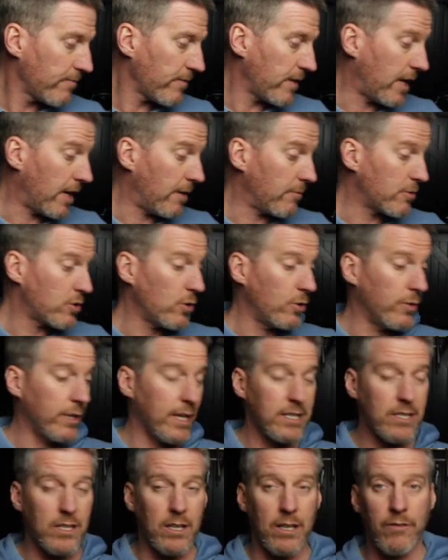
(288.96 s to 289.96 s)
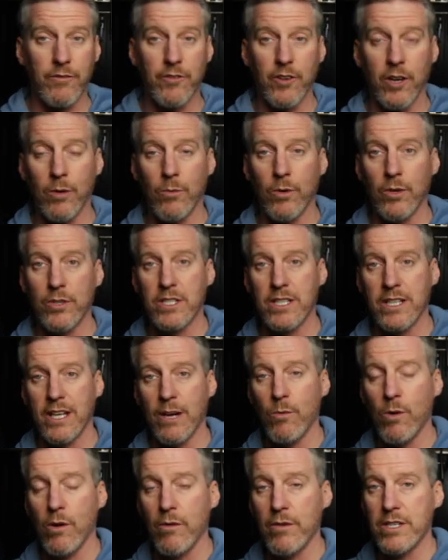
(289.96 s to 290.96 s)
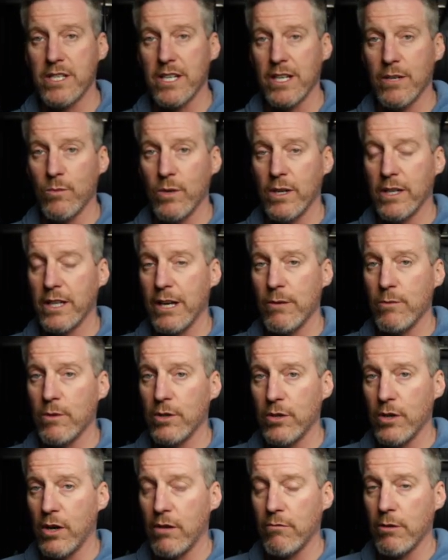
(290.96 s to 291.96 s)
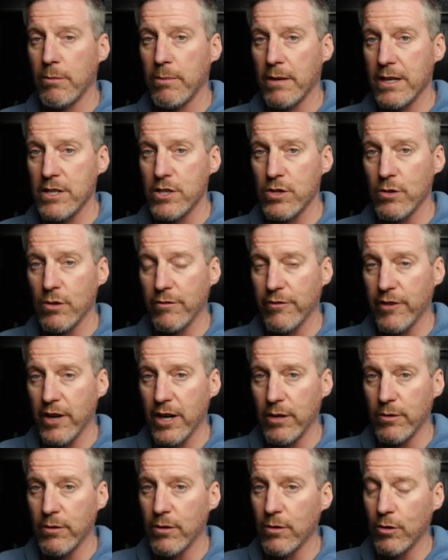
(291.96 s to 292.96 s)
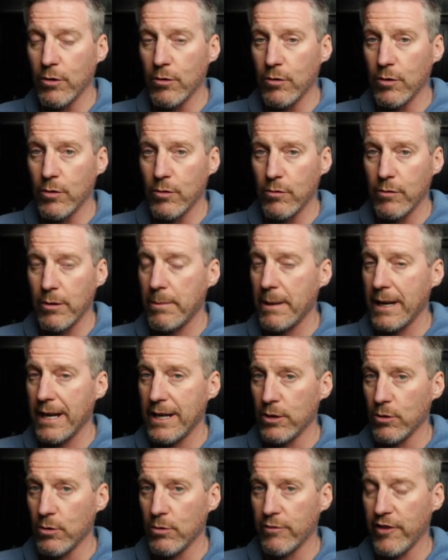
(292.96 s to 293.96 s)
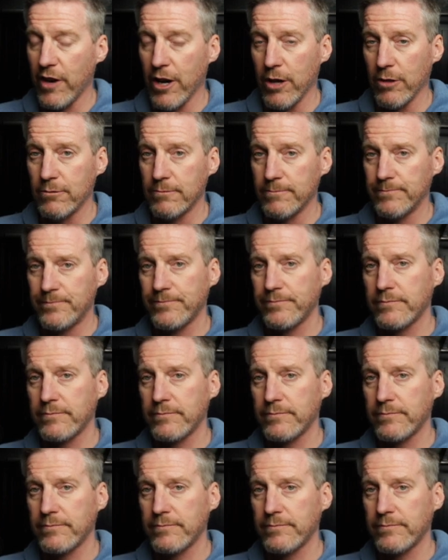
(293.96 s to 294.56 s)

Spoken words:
And I'm sure that's going to follow on to their warranty, where they will not replace your phone or repair your phone